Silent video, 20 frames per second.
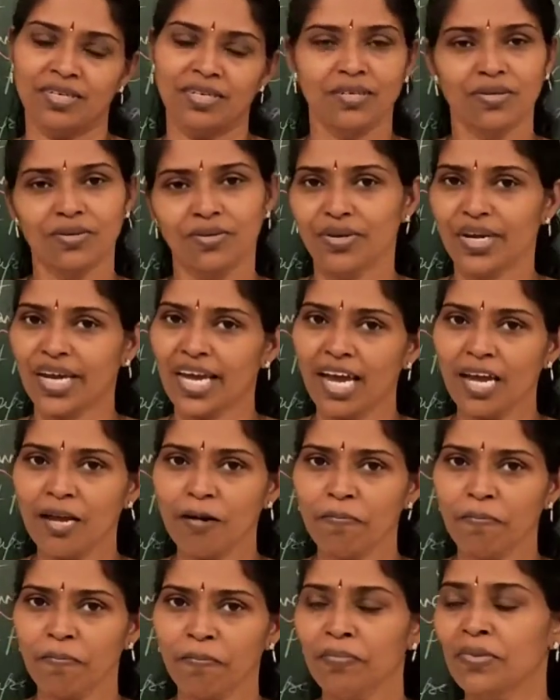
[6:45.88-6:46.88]
Okay.
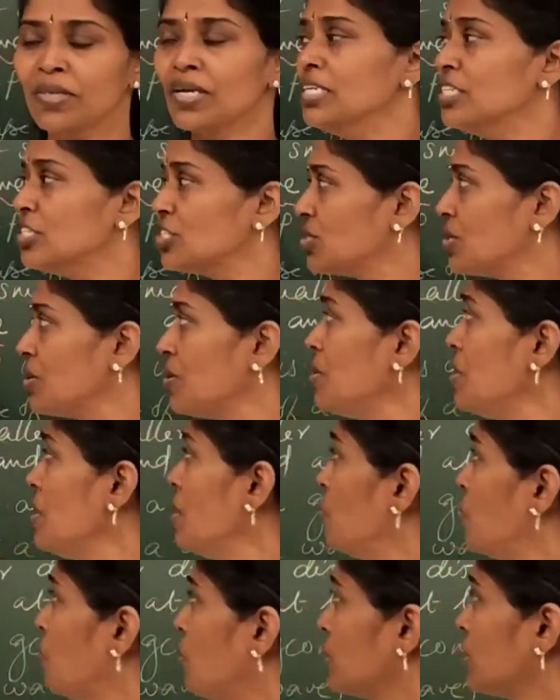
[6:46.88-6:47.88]
So
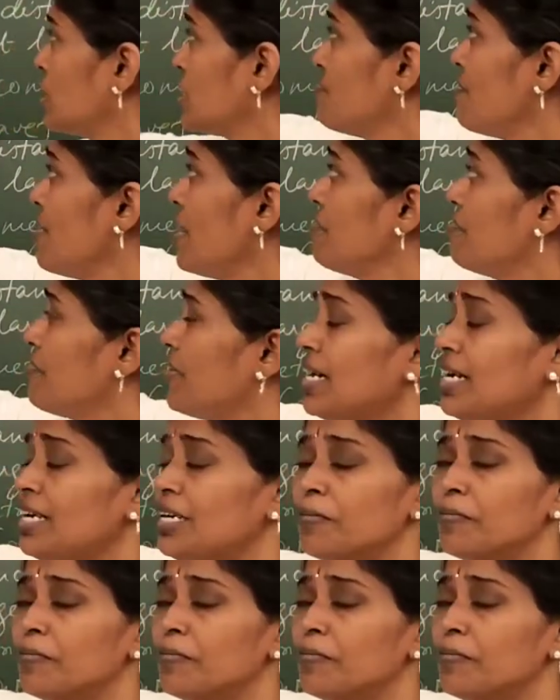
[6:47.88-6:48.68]
what is wavefront?